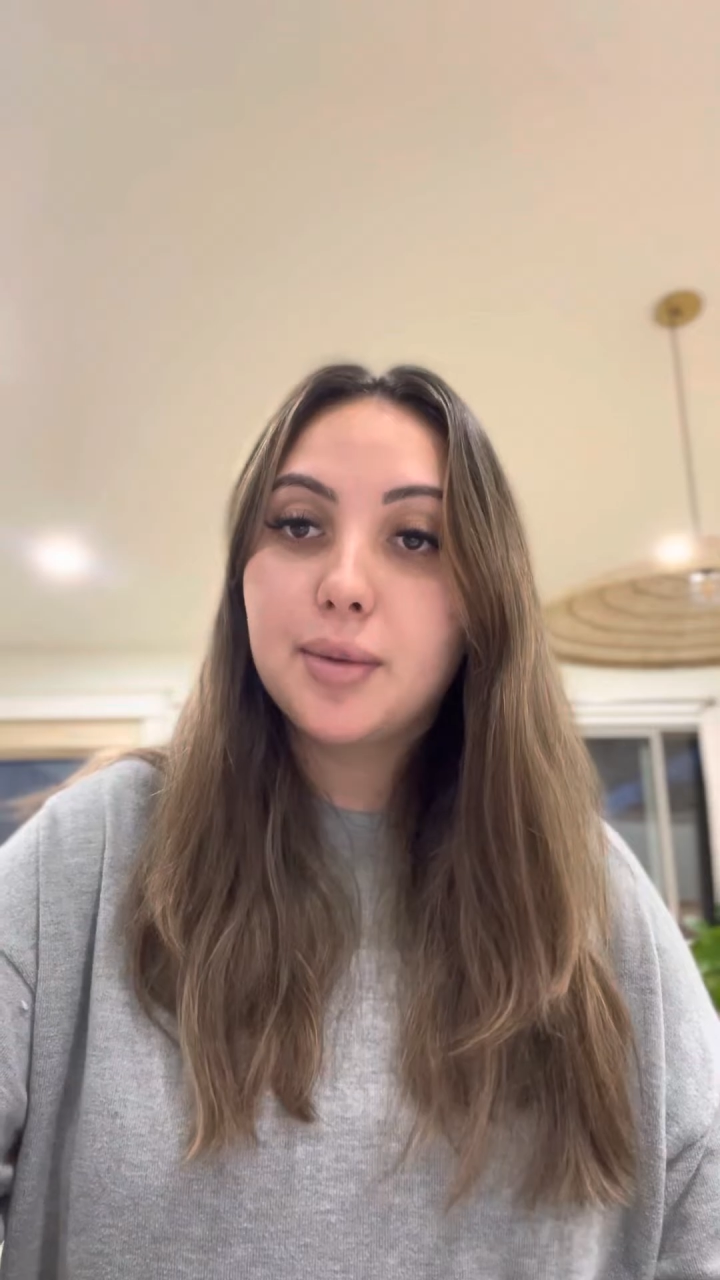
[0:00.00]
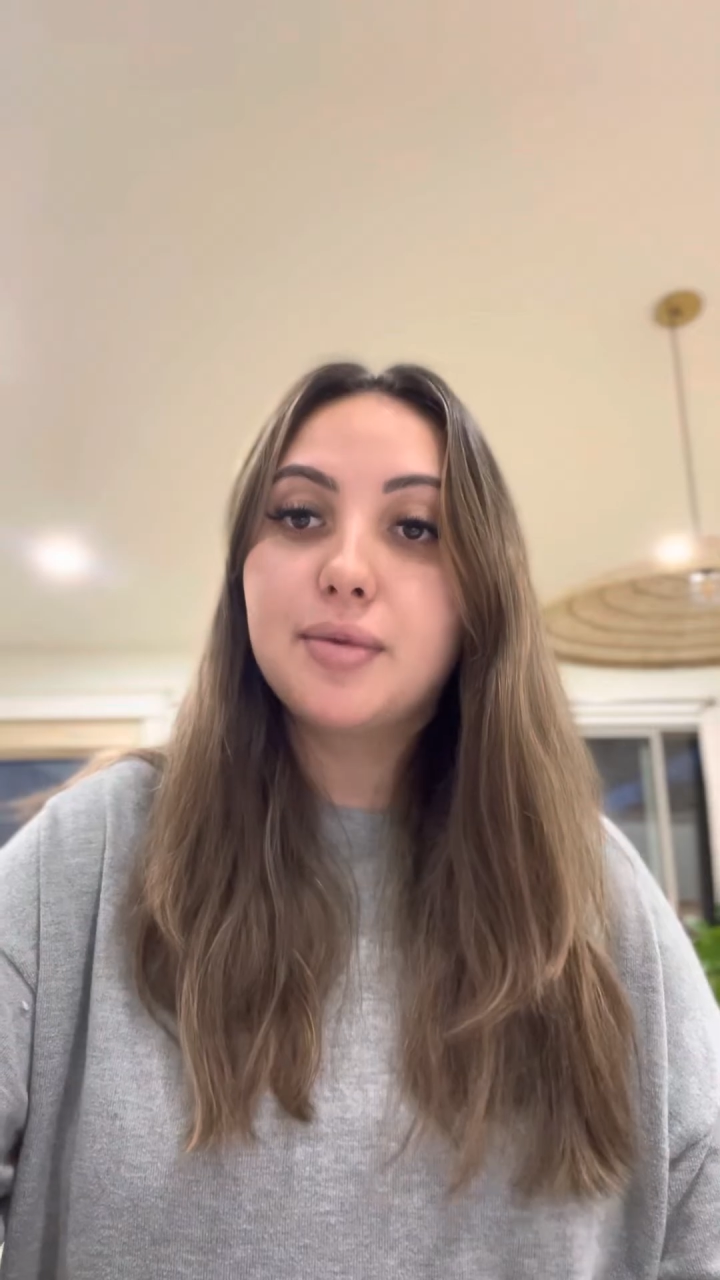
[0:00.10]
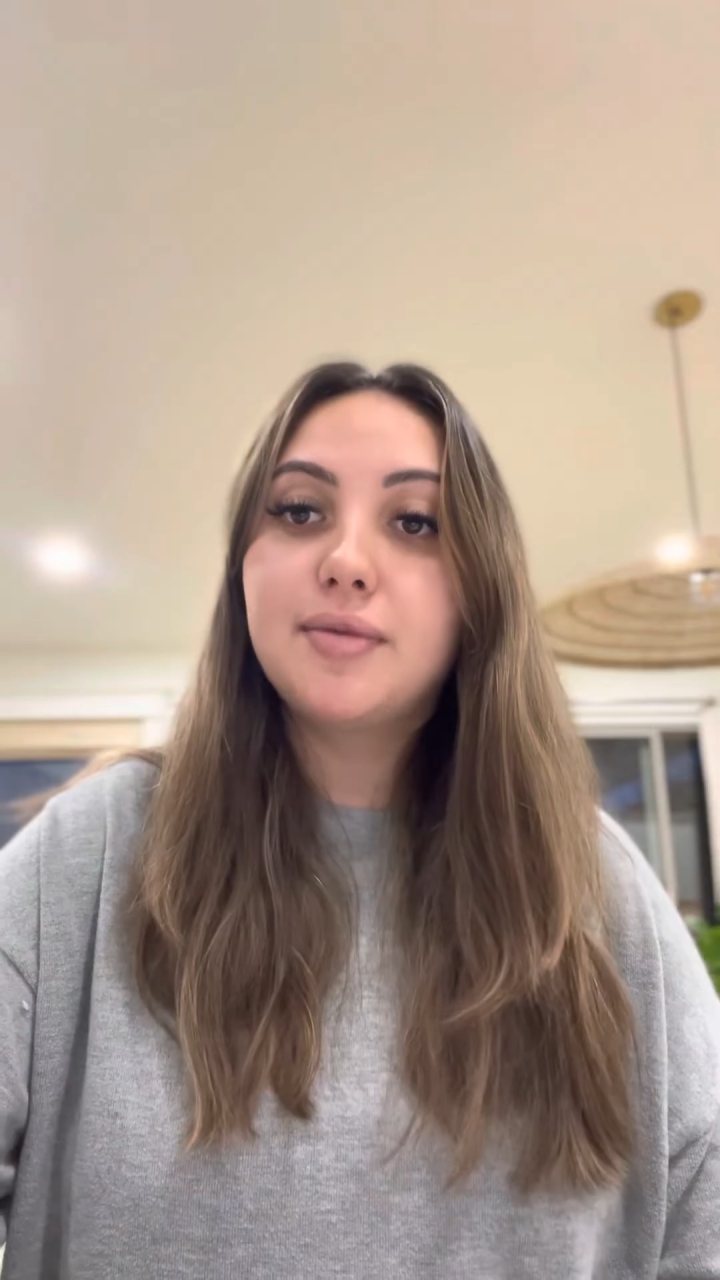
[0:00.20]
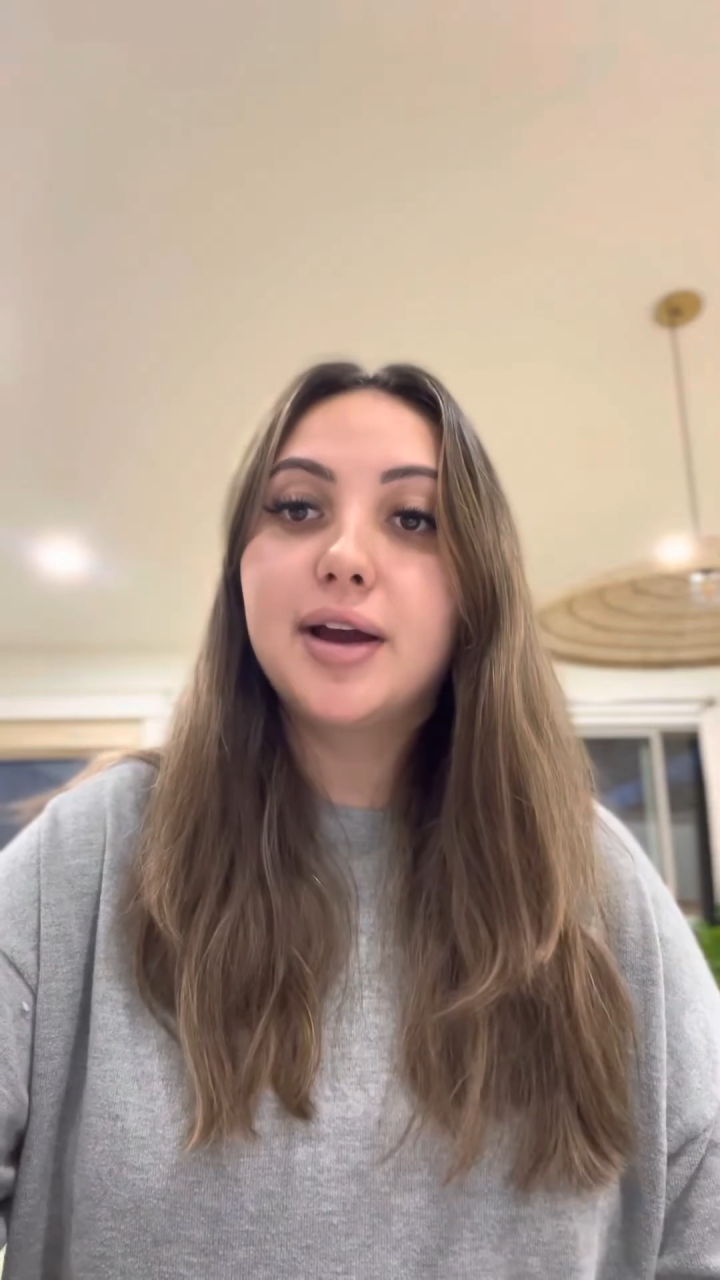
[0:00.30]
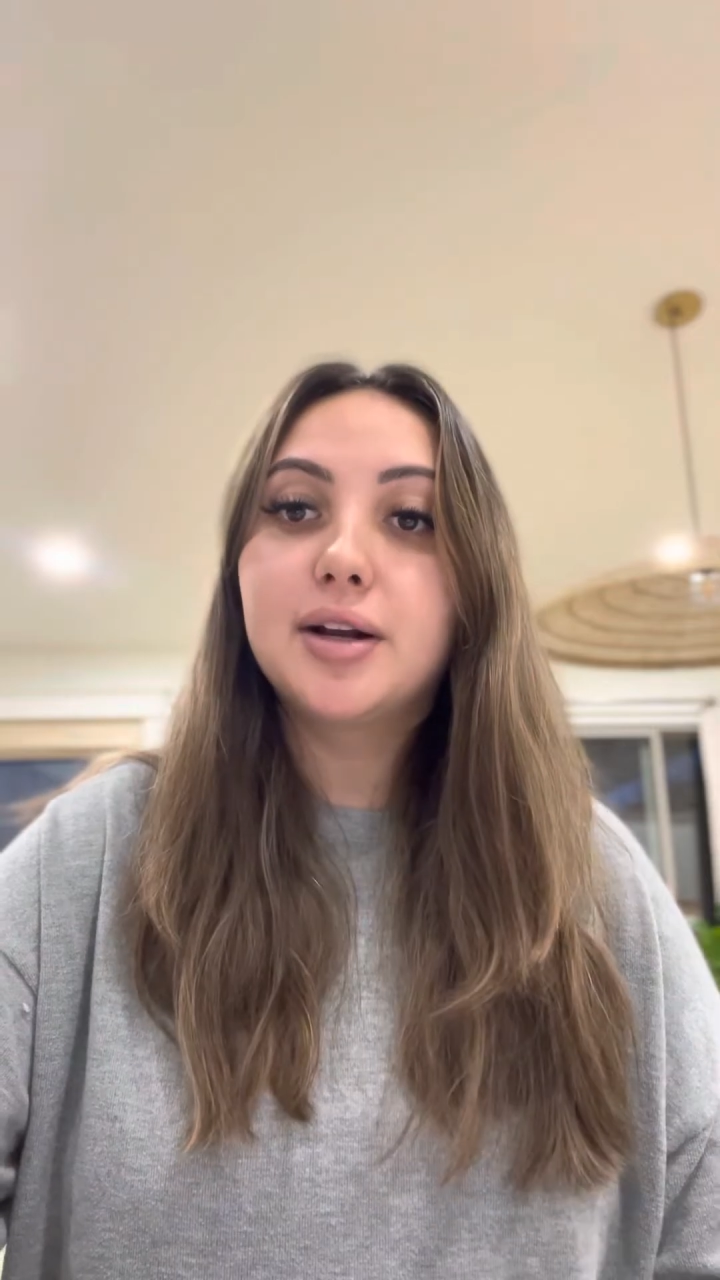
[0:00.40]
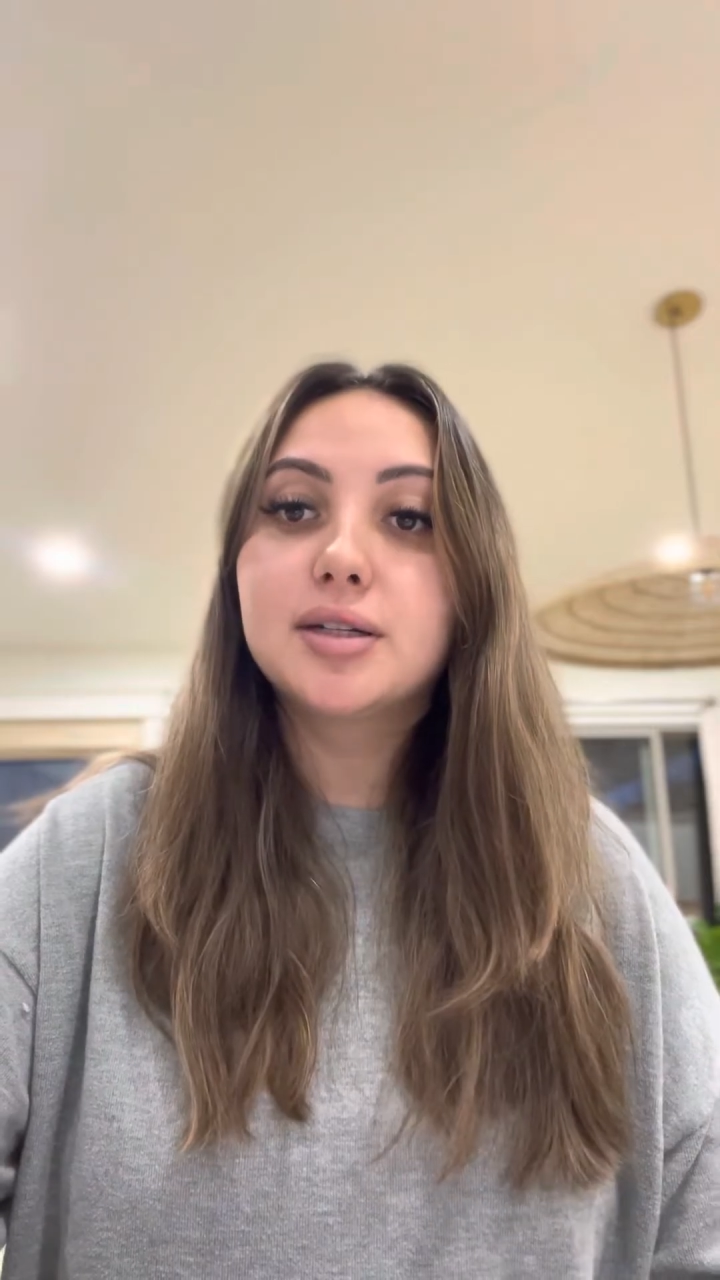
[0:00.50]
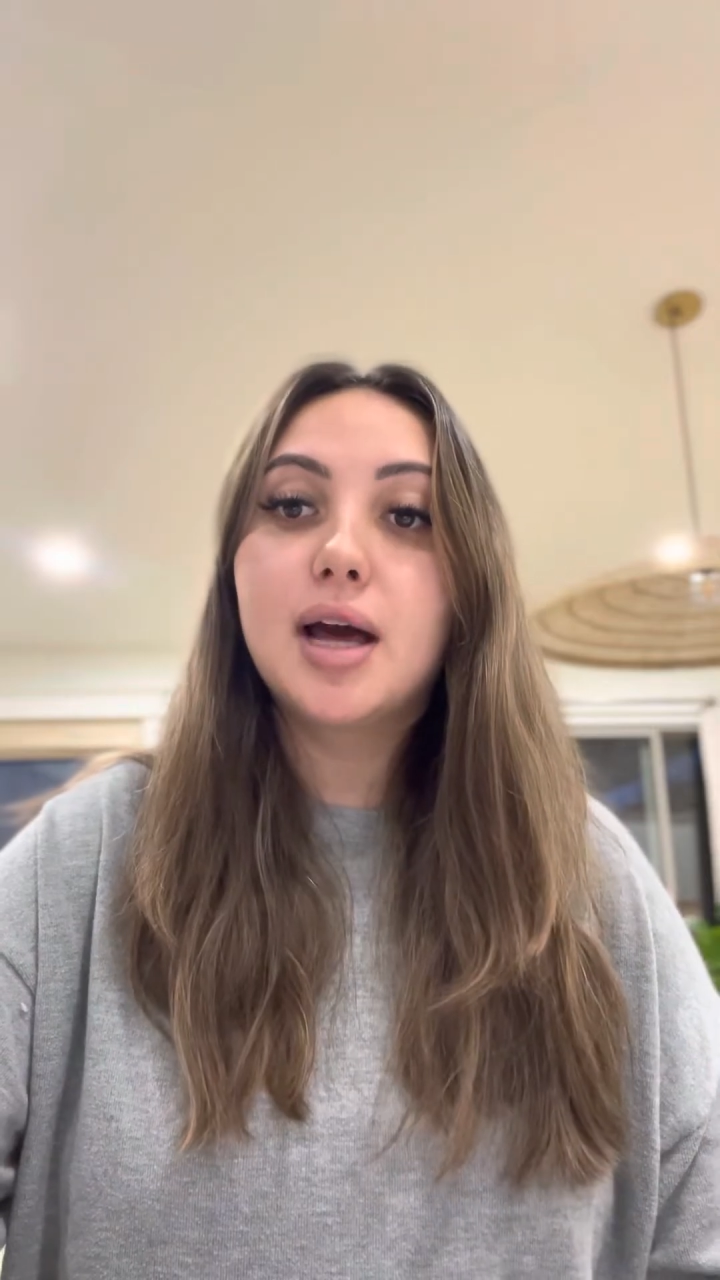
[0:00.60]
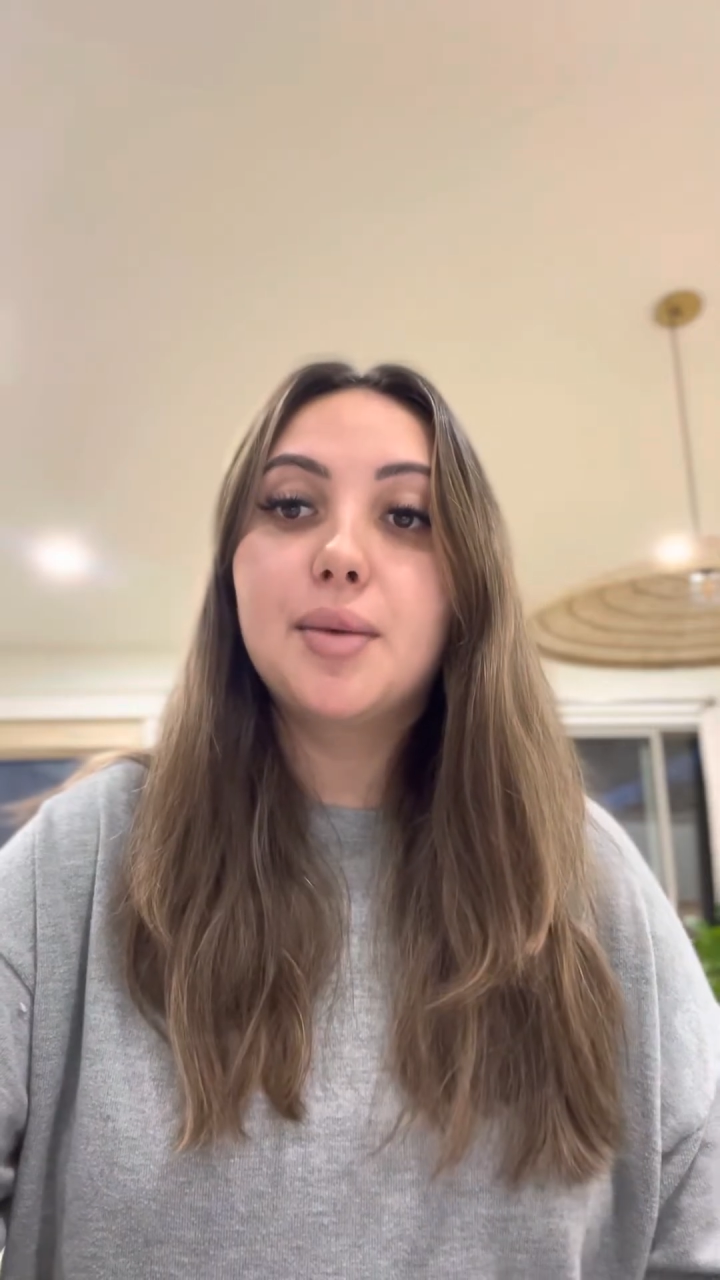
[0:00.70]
providers